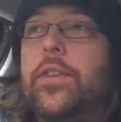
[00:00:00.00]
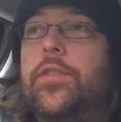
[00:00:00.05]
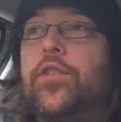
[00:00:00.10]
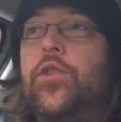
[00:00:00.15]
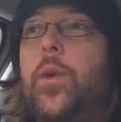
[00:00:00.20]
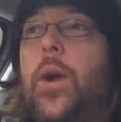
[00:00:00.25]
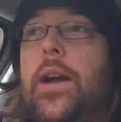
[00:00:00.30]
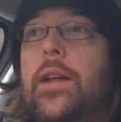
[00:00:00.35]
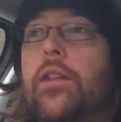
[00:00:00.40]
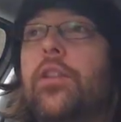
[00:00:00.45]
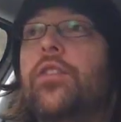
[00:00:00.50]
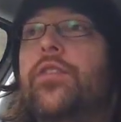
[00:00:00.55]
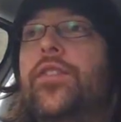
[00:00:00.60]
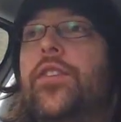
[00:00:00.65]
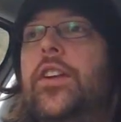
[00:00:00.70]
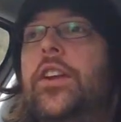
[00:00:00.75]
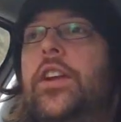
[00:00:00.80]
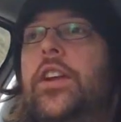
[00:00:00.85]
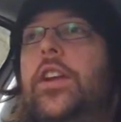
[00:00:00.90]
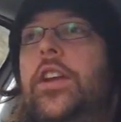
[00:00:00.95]
of 12.
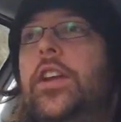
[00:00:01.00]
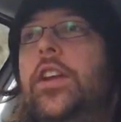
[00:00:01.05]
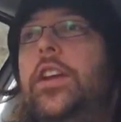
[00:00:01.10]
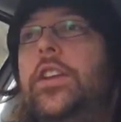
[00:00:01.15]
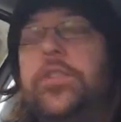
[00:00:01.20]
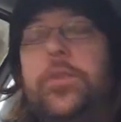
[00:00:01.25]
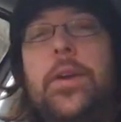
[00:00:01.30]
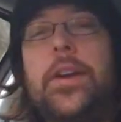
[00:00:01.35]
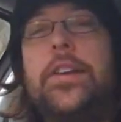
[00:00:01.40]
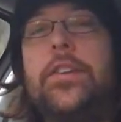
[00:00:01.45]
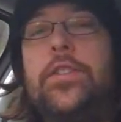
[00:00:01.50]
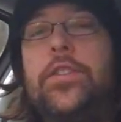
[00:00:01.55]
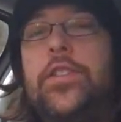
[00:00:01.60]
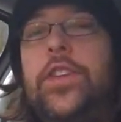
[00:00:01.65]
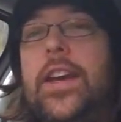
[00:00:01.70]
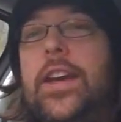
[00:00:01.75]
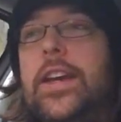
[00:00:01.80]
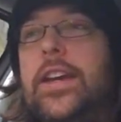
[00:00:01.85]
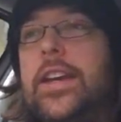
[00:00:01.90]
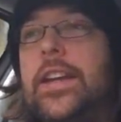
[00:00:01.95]
So I could
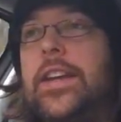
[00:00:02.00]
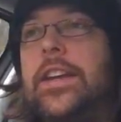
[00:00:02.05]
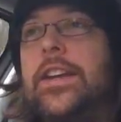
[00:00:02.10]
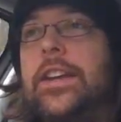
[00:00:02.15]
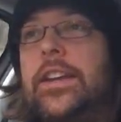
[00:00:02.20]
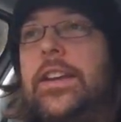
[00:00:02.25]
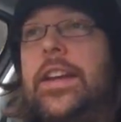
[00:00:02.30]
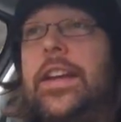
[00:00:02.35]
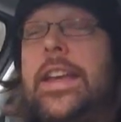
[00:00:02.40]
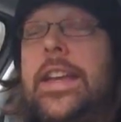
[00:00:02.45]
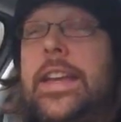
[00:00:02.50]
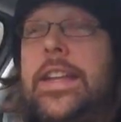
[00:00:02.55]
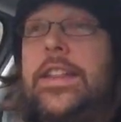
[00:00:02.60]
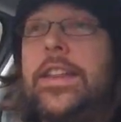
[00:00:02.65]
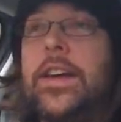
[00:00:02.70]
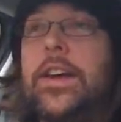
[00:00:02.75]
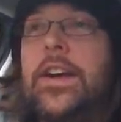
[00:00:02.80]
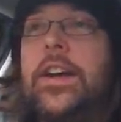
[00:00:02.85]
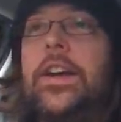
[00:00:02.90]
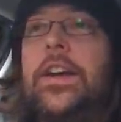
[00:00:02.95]
stick
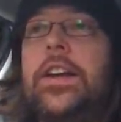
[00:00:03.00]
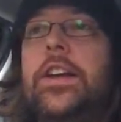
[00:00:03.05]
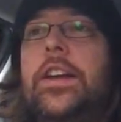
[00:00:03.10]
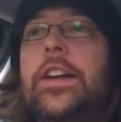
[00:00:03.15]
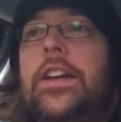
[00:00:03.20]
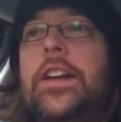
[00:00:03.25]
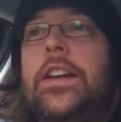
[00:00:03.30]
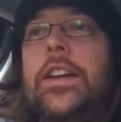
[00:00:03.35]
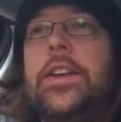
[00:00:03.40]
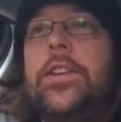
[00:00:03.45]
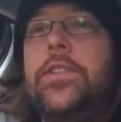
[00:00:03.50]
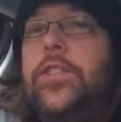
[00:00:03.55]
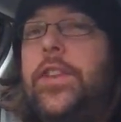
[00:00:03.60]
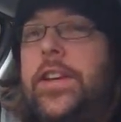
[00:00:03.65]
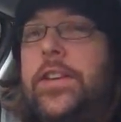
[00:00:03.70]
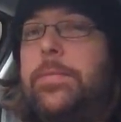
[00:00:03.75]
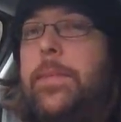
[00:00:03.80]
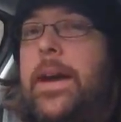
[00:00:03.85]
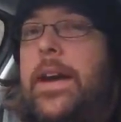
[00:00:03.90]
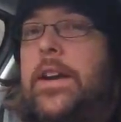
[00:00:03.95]
either
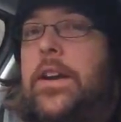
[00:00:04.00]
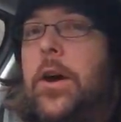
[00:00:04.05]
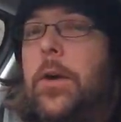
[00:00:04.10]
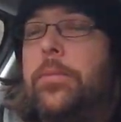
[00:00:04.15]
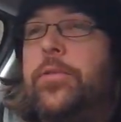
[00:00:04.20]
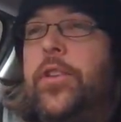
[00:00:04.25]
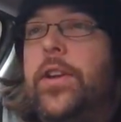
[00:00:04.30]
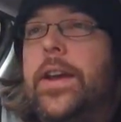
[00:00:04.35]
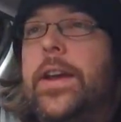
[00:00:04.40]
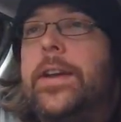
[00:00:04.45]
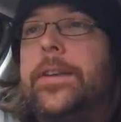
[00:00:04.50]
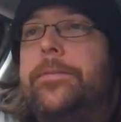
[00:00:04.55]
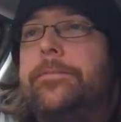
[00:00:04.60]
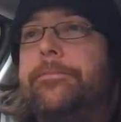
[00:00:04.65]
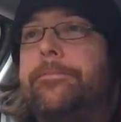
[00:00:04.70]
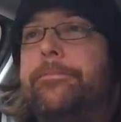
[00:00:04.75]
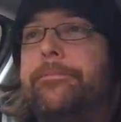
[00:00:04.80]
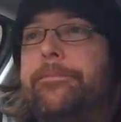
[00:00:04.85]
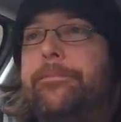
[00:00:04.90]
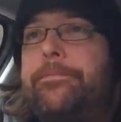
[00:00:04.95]
6 Meganobs in it,
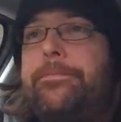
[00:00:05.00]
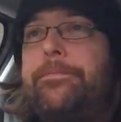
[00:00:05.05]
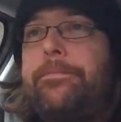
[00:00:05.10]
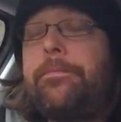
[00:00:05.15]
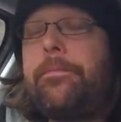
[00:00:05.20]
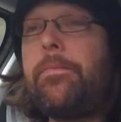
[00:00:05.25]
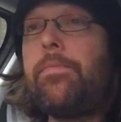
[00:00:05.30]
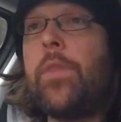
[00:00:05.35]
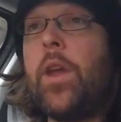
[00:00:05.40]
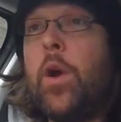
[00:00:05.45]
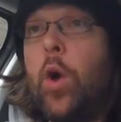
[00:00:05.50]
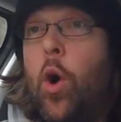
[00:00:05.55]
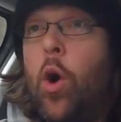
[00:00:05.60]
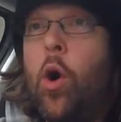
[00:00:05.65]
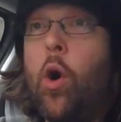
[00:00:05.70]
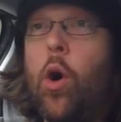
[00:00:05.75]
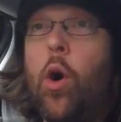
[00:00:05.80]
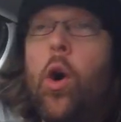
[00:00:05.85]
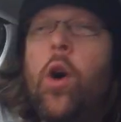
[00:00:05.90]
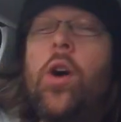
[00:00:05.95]

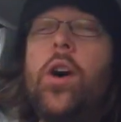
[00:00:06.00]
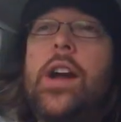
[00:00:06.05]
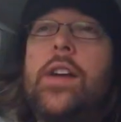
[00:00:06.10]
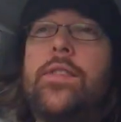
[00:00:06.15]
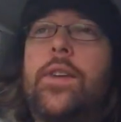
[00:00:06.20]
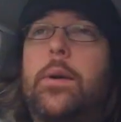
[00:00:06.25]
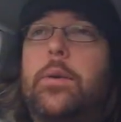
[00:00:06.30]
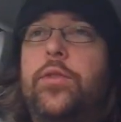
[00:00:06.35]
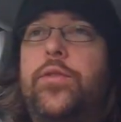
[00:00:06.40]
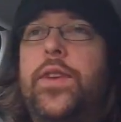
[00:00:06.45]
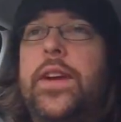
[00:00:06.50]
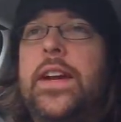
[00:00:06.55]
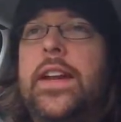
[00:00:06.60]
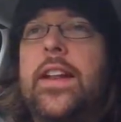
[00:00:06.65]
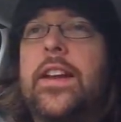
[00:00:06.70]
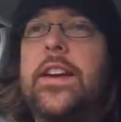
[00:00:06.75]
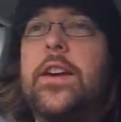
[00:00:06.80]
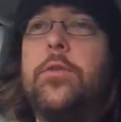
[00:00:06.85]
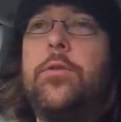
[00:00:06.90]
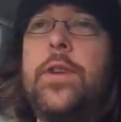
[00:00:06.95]
or if I was feeling
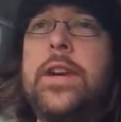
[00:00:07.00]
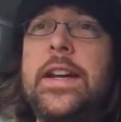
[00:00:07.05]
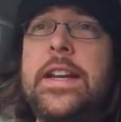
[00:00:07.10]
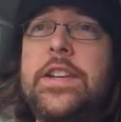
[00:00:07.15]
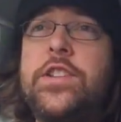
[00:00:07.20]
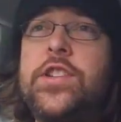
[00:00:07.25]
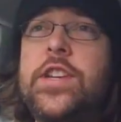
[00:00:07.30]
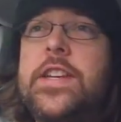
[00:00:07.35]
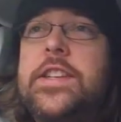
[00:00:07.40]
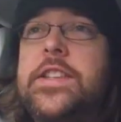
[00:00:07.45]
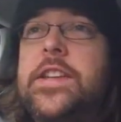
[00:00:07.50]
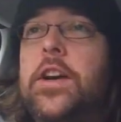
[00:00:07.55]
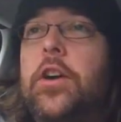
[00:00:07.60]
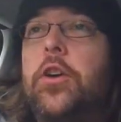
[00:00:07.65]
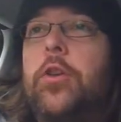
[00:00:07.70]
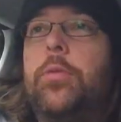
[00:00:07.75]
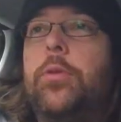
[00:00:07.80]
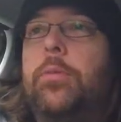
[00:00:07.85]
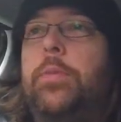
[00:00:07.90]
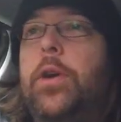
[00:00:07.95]
like a really cheesy,
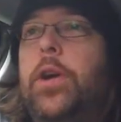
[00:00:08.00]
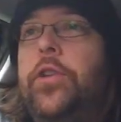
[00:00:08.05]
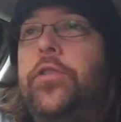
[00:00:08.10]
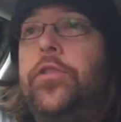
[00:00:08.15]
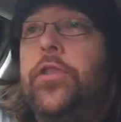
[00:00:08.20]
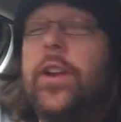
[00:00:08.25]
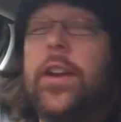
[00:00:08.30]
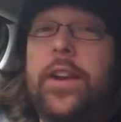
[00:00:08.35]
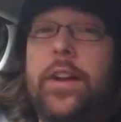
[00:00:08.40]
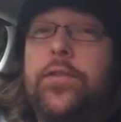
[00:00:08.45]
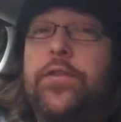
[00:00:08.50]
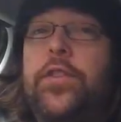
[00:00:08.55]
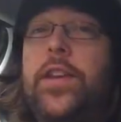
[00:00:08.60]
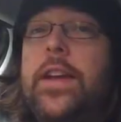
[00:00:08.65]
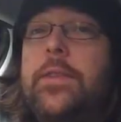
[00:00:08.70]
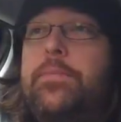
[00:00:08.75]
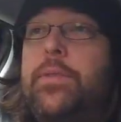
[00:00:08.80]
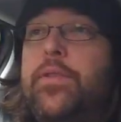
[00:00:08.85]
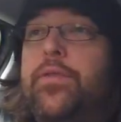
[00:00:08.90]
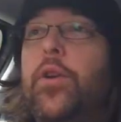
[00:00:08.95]
horrible person, and I've
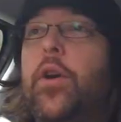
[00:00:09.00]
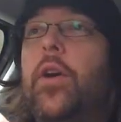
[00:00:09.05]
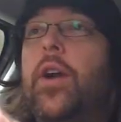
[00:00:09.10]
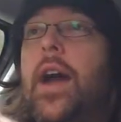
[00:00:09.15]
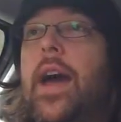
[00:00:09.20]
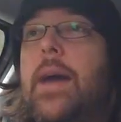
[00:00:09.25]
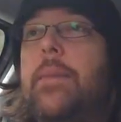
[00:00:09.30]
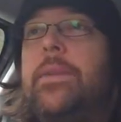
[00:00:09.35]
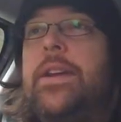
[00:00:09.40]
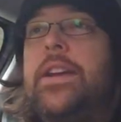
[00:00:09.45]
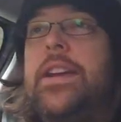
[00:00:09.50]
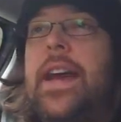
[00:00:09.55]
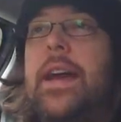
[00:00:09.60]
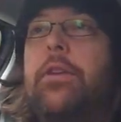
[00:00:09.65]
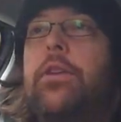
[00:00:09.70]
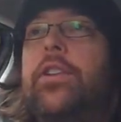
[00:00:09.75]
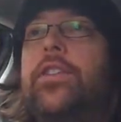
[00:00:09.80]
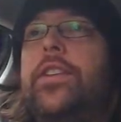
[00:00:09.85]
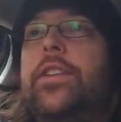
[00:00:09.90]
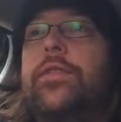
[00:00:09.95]
said before, I am a
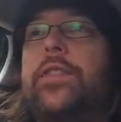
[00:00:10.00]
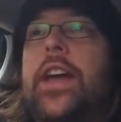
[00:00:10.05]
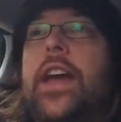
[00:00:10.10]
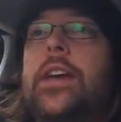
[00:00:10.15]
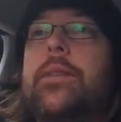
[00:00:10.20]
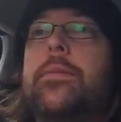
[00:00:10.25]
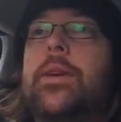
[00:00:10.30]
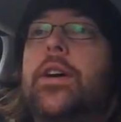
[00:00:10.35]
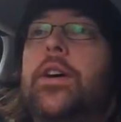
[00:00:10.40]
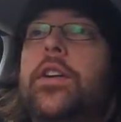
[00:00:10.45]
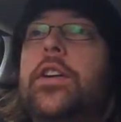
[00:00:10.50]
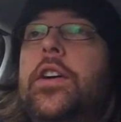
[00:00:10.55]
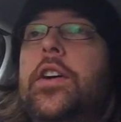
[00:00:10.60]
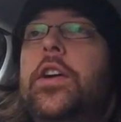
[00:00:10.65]
narrative gamer,